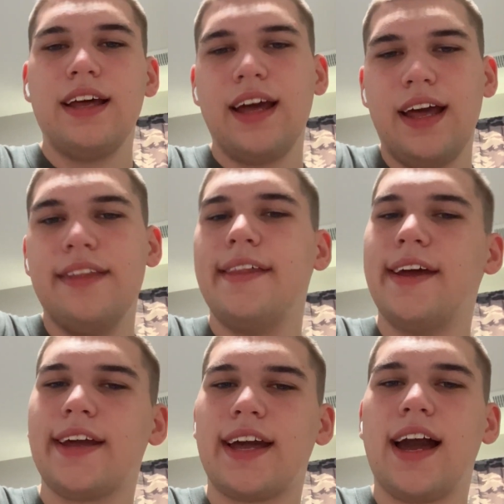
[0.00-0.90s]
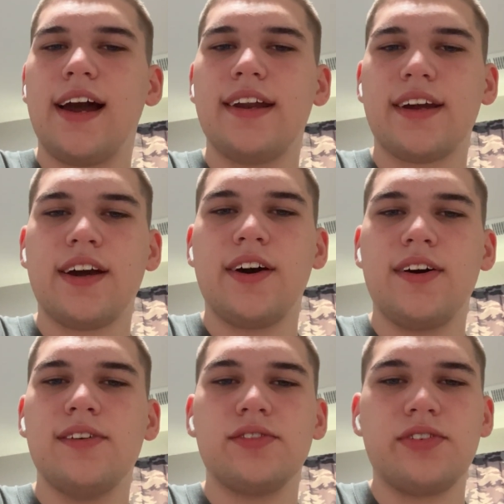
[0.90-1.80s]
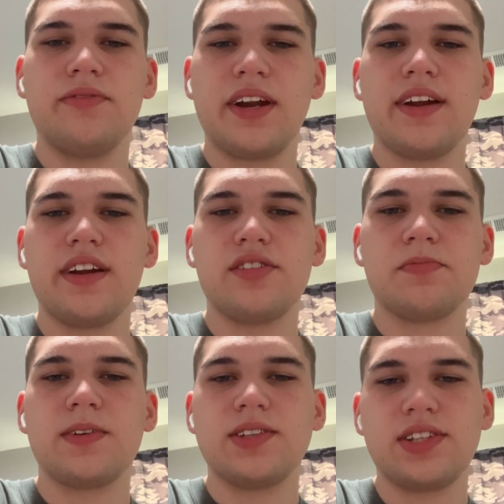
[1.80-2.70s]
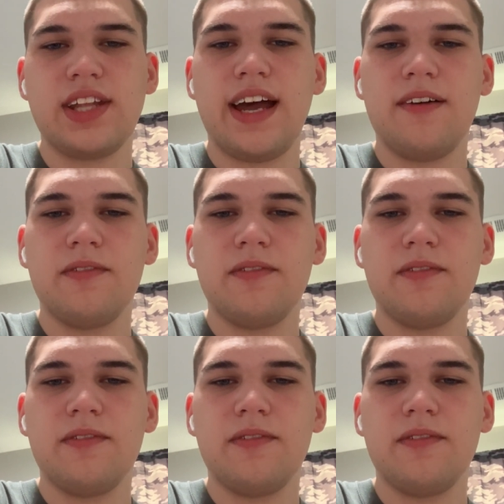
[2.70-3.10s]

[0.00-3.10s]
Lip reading: and then kind of go to Radiator Springs that